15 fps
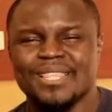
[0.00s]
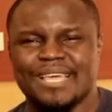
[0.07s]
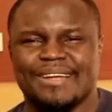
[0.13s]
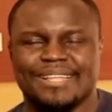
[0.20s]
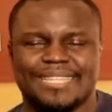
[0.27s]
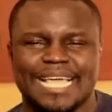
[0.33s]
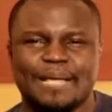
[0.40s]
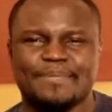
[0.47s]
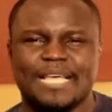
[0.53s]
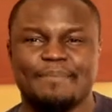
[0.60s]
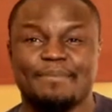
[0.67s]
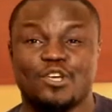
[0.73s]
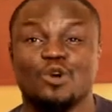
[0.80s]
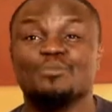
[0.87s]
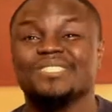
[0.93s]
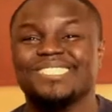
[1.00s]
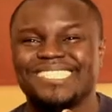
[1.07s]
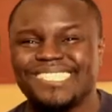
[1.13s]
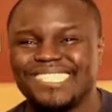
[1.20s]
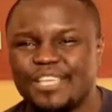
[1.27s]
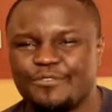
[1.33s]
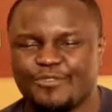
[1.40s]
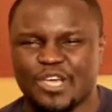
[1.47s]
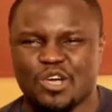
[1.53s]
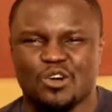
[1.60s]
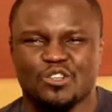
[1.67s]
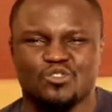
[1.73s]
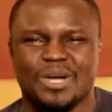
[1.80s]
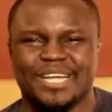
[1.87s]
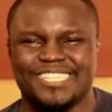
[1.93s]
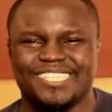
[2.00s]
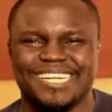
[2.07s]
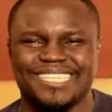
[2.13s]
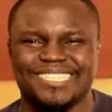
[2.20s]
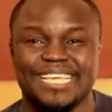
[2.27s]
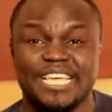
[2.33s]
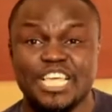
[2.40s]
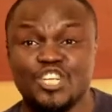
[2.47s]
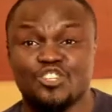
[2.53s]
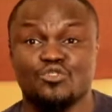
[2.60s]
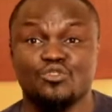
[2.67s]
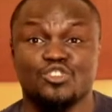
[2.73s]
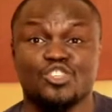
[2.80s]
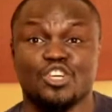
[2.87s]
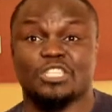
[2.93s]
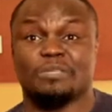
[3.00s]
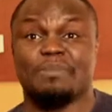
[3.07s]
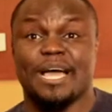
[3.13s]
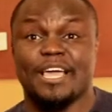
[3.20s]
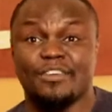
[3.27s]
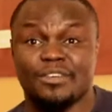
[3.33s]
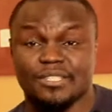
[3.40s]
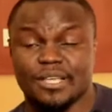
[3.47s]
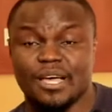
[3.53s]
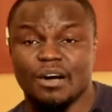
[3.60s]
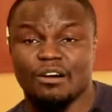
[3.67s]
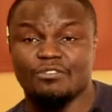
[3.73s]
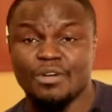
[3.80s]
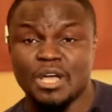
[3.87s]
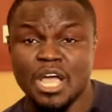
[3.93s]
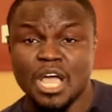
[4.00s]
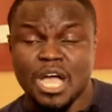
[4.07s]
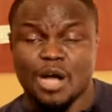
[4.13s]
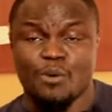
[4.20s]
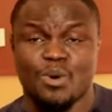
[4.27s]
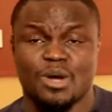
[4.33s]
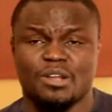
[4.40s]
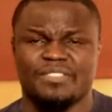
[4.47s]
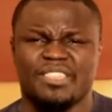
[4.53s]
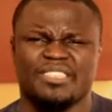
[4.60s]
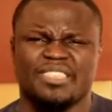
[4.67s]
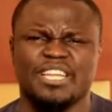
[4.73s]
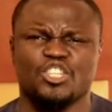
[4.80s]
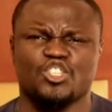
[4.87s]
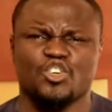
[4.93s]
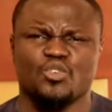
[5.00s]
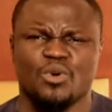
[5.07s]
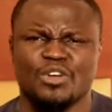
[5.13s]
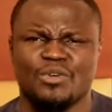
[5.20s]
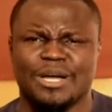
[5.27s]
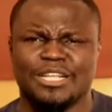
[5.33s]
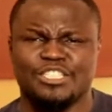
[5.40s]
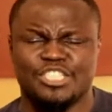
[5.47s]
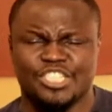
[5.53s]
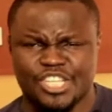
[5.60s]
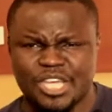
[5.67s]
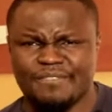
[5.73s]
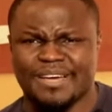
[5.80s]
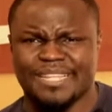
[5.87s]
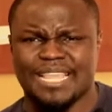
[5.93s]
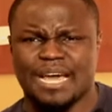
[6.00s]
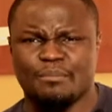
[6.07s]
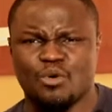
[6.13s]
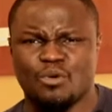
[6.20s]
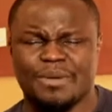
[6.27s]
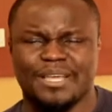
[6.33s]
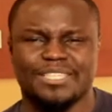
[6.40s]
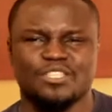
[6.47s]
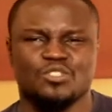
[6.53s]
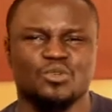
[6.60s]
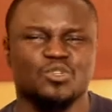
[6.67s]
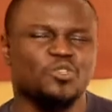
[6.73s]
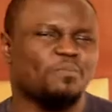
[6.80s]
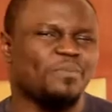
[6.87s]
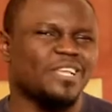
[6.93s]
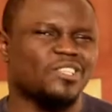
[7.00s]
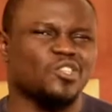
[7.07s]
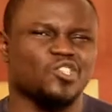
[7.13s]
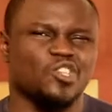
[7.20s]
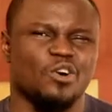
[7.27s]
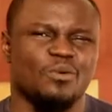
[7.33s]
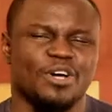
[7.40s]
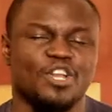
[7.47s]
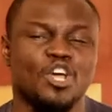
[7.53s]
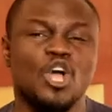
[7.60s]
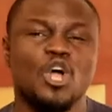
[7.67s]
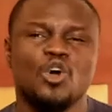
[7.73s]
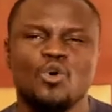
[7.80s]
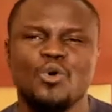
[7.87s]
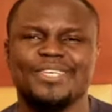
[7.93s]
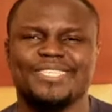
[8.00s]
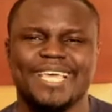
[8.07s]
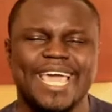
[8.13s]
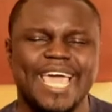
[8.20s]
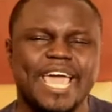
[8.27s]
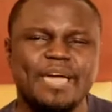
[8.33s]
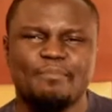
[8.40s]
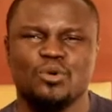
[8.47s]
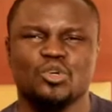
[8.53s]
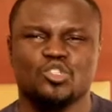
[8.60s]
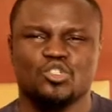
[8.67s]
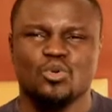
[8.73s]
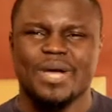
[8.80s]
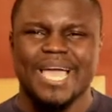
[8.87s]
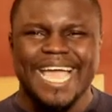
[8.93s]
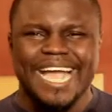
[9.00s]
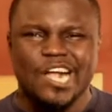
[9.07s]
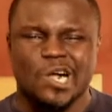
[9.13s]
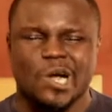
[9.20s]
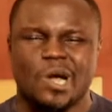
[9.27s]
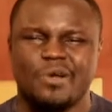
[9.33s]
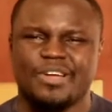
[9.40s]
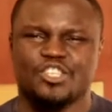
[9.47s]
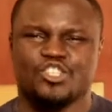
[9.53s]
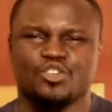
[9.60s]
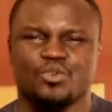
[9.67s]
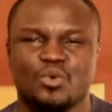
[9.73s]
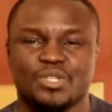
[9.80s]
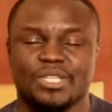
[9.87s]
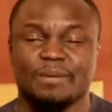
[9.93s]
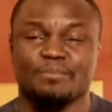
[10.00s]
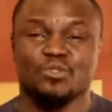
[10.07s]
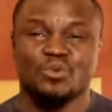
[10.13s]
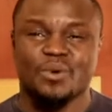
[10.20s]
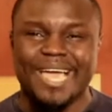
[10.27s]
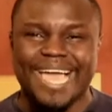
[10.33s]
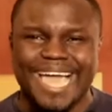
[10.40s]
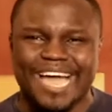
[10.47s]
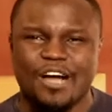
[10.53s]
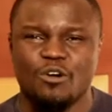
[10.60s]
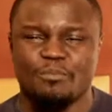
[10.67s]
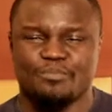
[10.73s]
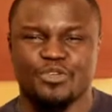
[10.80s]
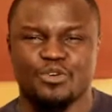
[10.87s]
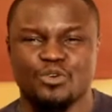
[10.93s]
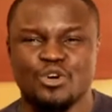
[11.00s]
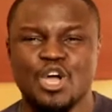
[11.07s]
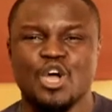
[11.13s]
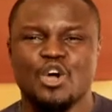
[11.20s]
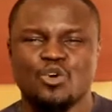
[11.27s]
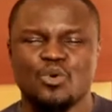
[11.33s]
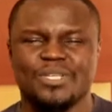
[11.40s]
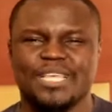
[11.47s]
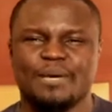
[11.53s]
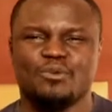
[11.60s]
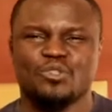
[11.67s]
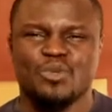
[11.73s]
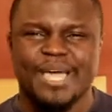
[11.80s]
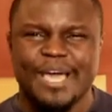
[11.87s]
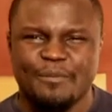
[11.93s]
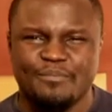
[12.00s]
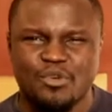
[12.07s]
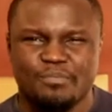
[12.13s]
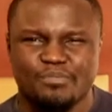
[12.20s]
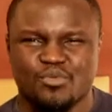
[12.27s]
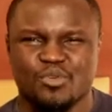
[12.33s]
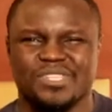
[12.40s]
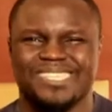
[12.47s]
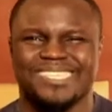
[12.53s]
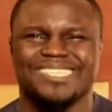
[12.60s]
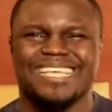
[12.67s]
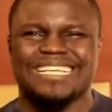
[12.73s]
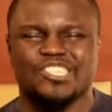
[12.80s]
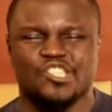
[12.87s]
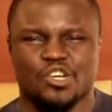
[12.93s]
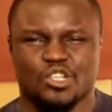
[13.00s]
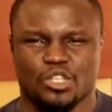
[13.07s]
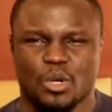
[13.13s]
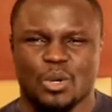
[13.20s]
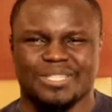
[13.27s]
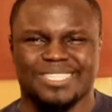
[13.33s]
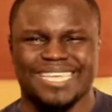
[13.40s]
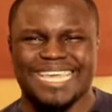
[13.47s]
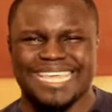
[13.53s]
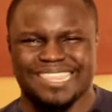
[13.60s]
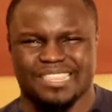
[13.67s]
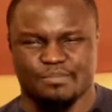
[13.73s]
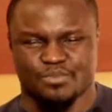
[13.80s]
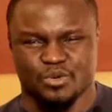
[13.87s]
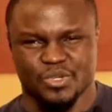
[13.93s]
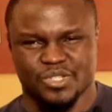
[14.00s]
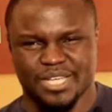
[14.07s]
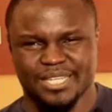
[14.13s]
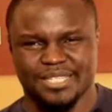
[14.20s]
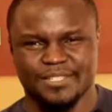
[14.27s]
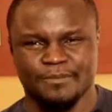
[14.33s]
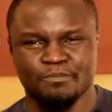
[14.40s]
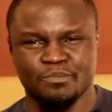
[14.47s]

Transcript: There are times that it becomes difficult to address the issue just by yourself. And one of the things you want to achieve at that moment is to speak to someone who is able to encourage you, who is able to help you, who is able to help you process your thoughts in the process.